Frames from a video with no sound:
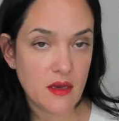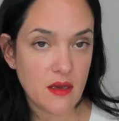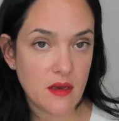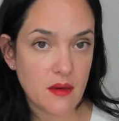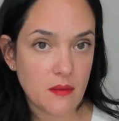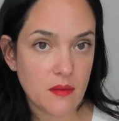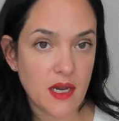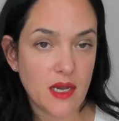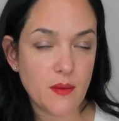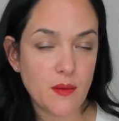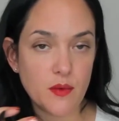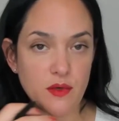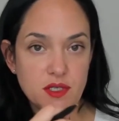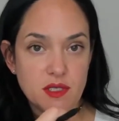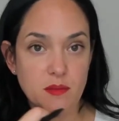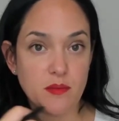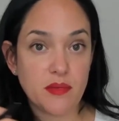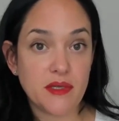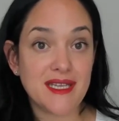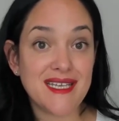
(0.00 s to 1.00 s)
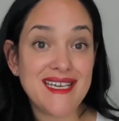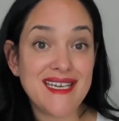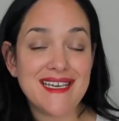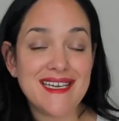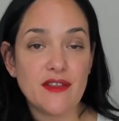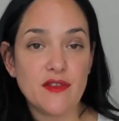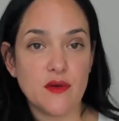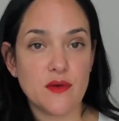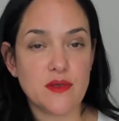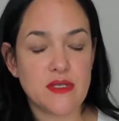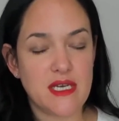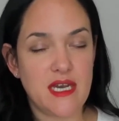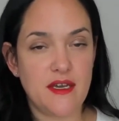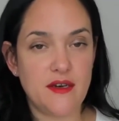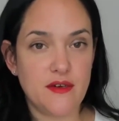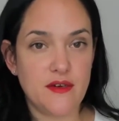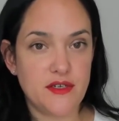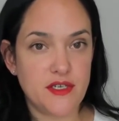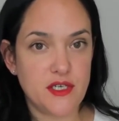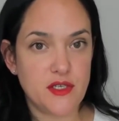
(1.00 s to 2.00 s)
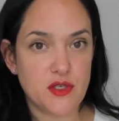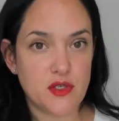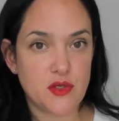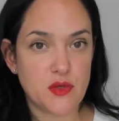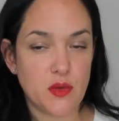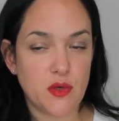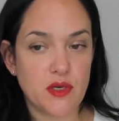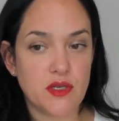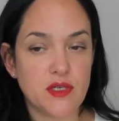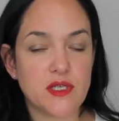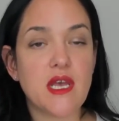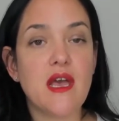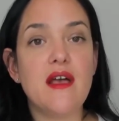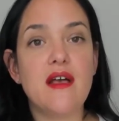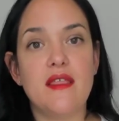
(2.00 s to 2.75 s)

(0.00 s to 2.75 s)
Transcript: right? We're depleting those energy stores.